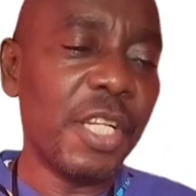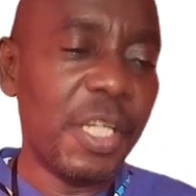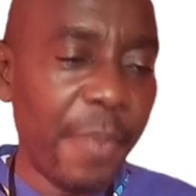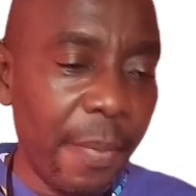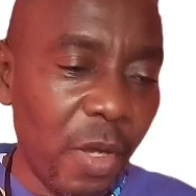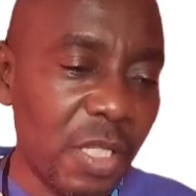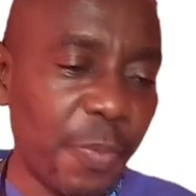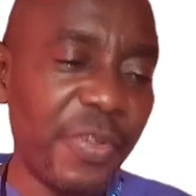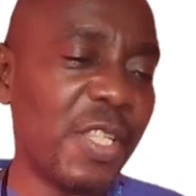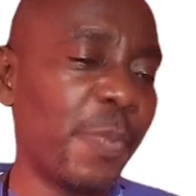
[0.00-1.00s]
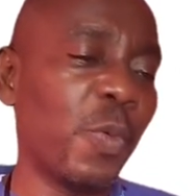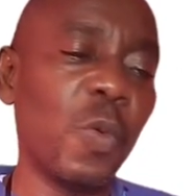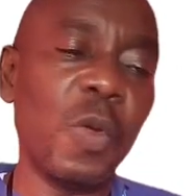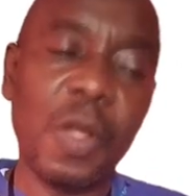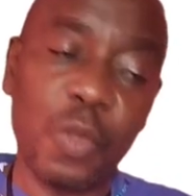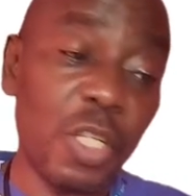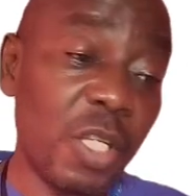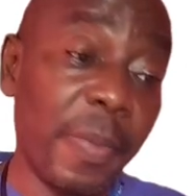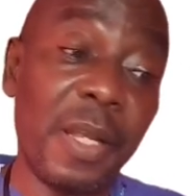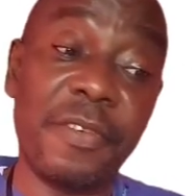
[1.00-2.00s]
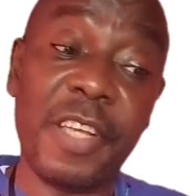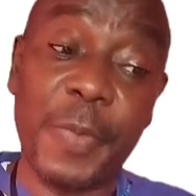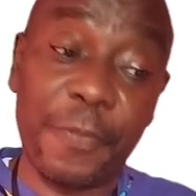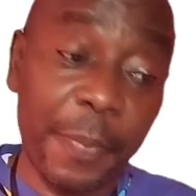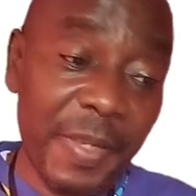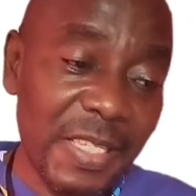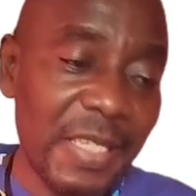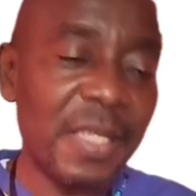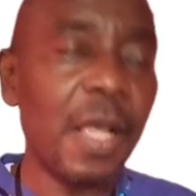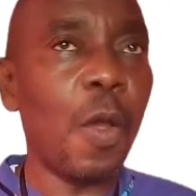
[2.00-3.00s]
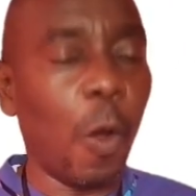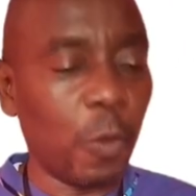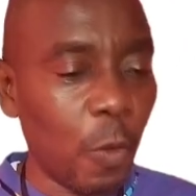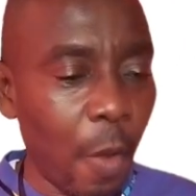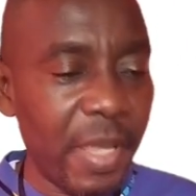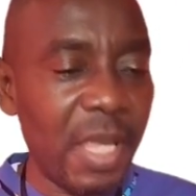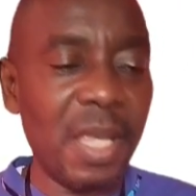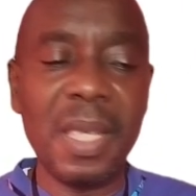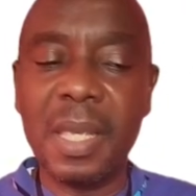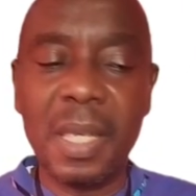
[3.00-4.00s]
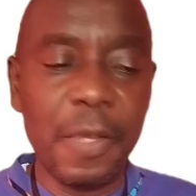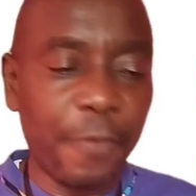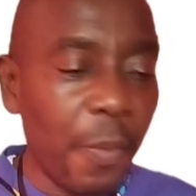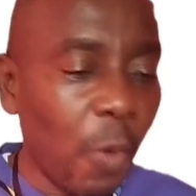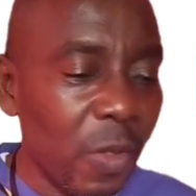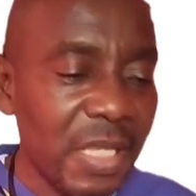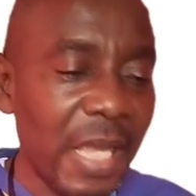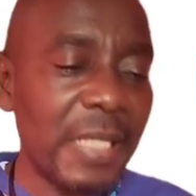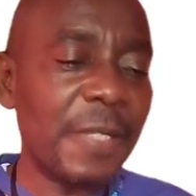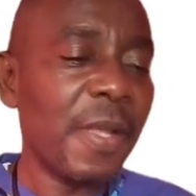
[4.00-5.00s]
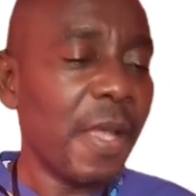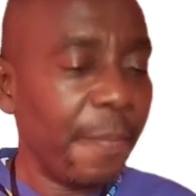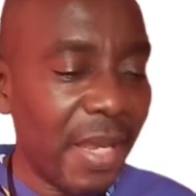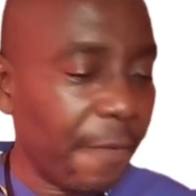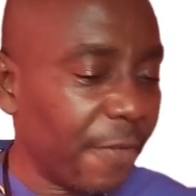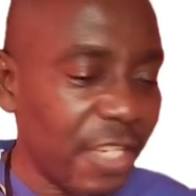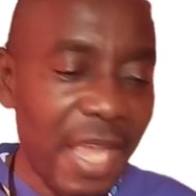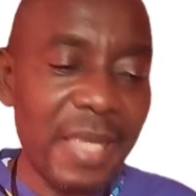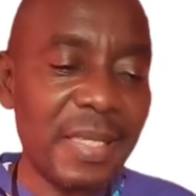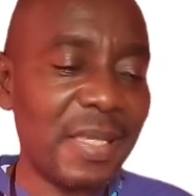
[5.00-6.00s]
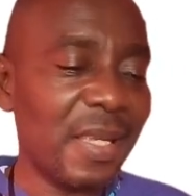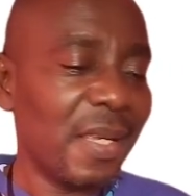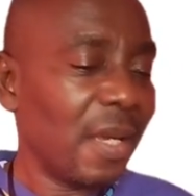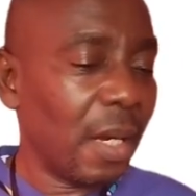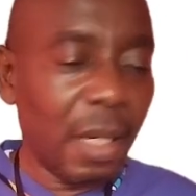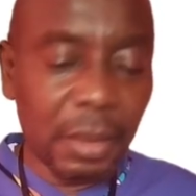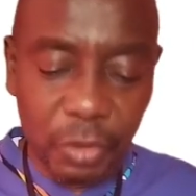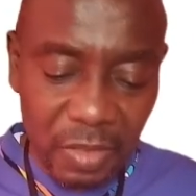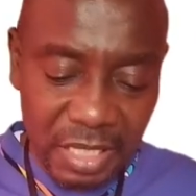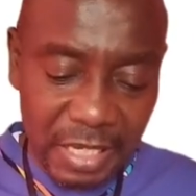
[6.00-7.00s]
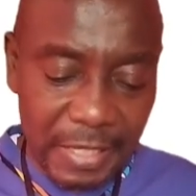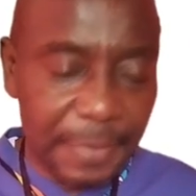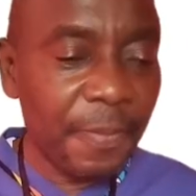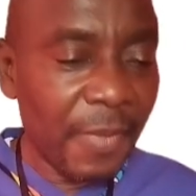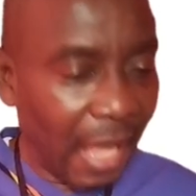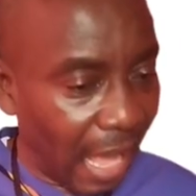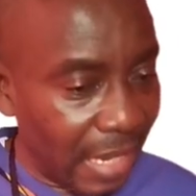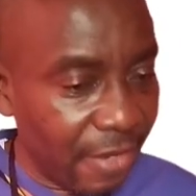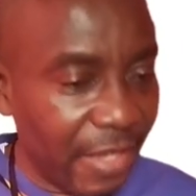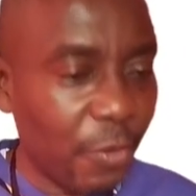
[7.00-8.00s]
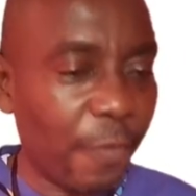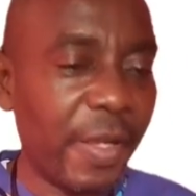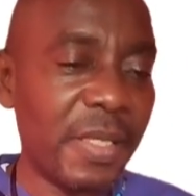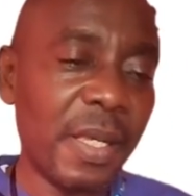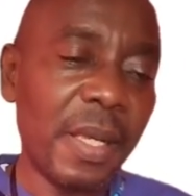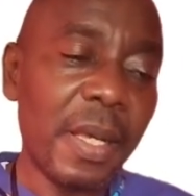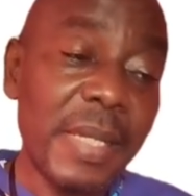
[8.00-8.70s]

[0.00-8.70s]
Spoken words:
The Belmont principle talks about the respect for persons, autonomy, informed consent, beneficence, justice, and the rest of it.